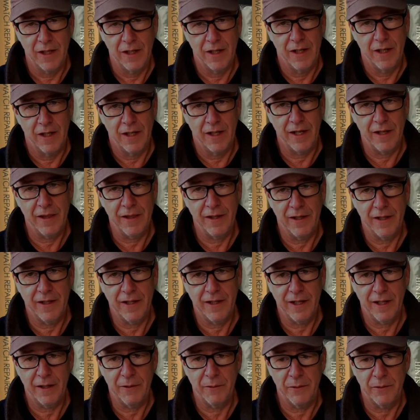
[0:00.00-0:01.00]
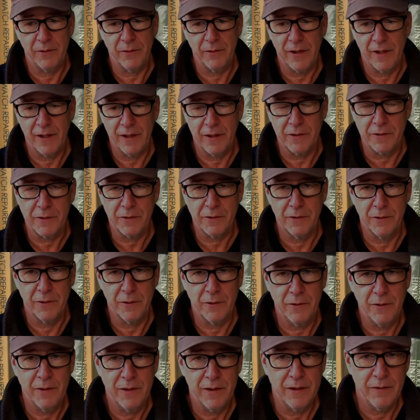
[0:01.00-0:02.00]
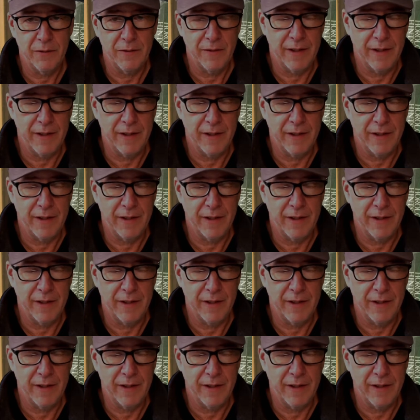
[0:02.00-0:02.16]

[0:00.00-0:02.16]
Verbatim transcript: I thought I was kind of screwed